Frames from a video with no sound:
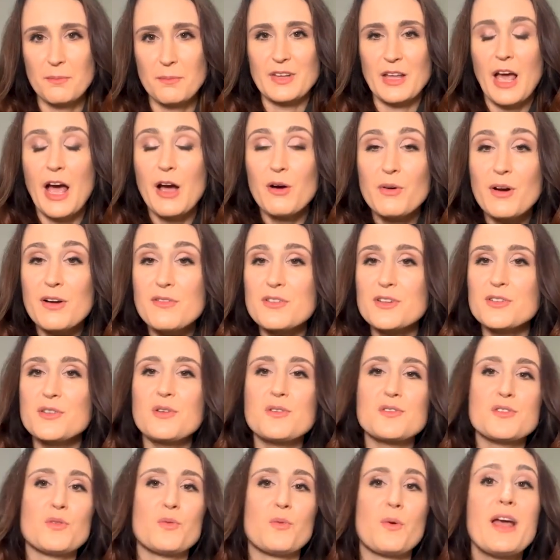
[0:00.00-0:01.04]
However,
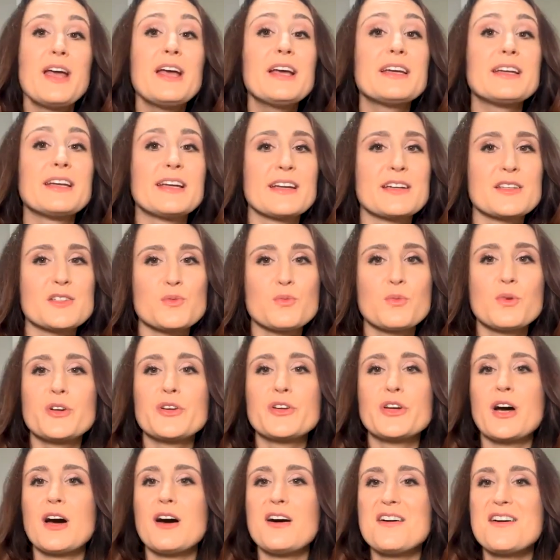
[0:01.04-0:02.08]
those awakenings would
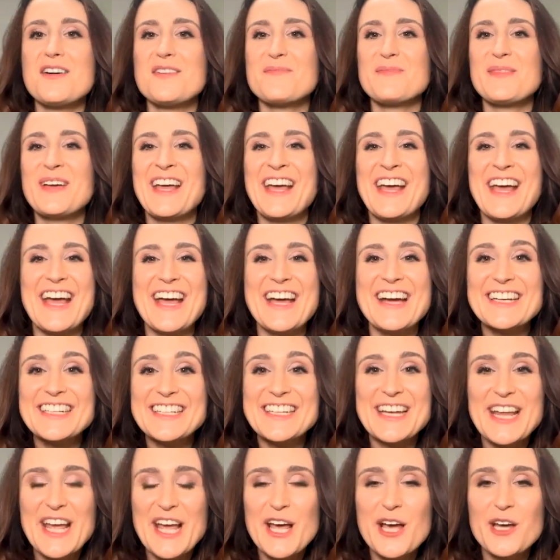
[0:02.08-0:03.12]
come hand
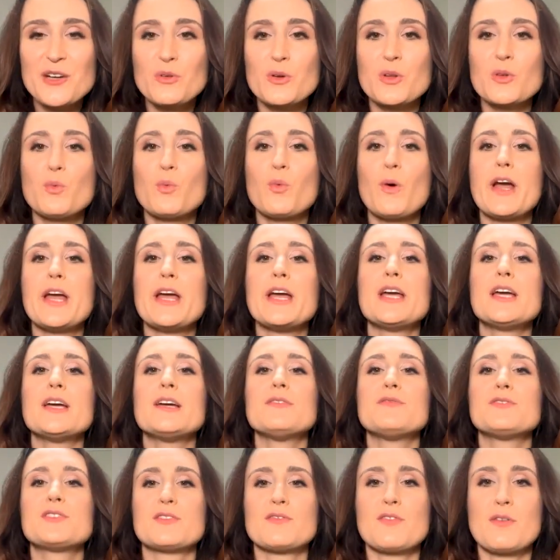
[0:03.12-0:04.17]
in hand with
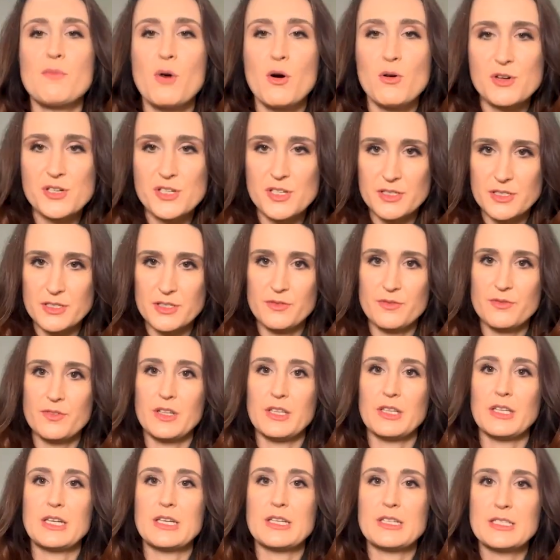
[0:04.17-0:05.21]
waves of emotions and
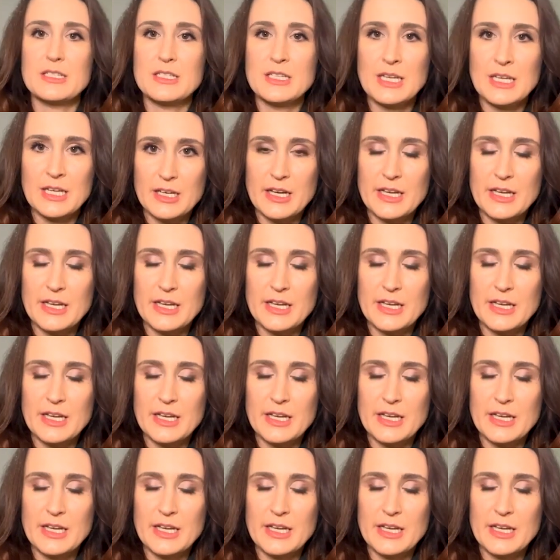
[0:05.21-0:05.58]
feelings.